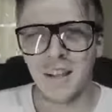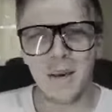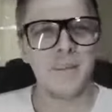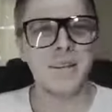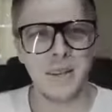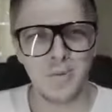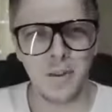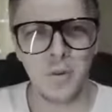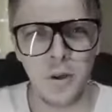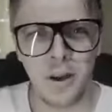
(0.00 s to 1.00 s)
That might seem a
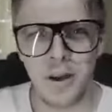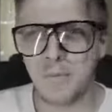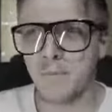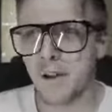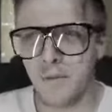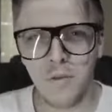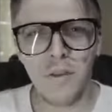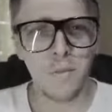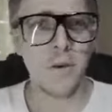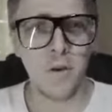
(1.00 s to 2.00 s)
little weird, but if you've
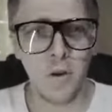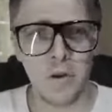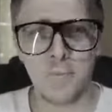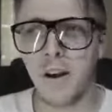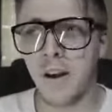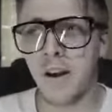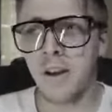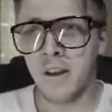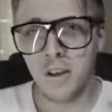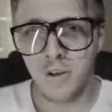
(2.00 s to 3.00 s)
ever been to a hookah
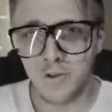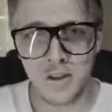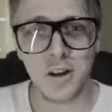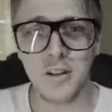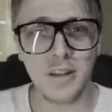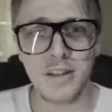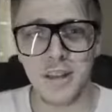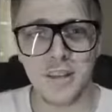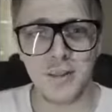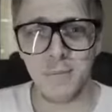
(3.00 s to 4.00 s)
bar, you've certainly
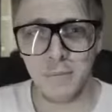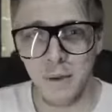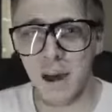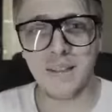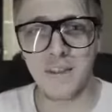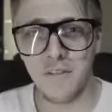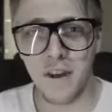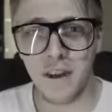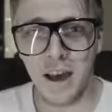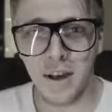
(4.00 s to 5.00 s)
seen someone pass the
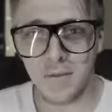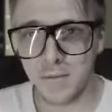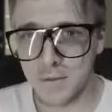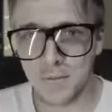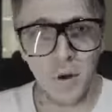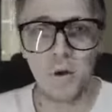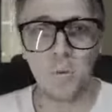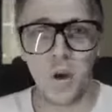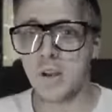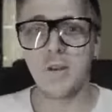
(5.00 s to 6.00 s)
fuck out from
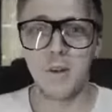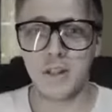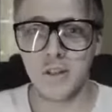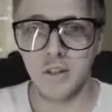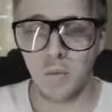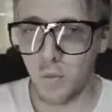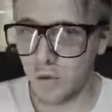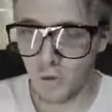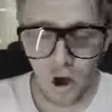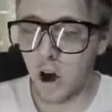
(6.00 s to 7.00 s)
smoking way too much of it
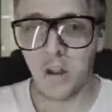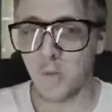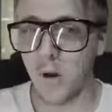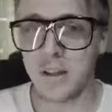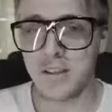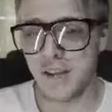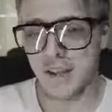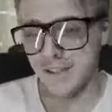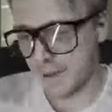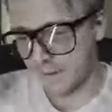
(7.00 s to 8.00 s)
all at once,
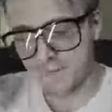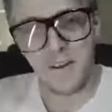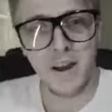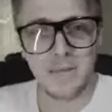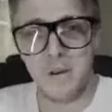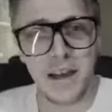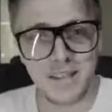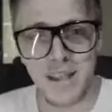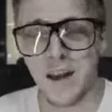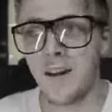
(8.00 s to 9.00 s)
and they fucking
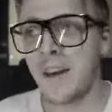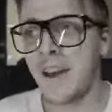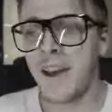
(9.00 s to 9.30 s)
pass out.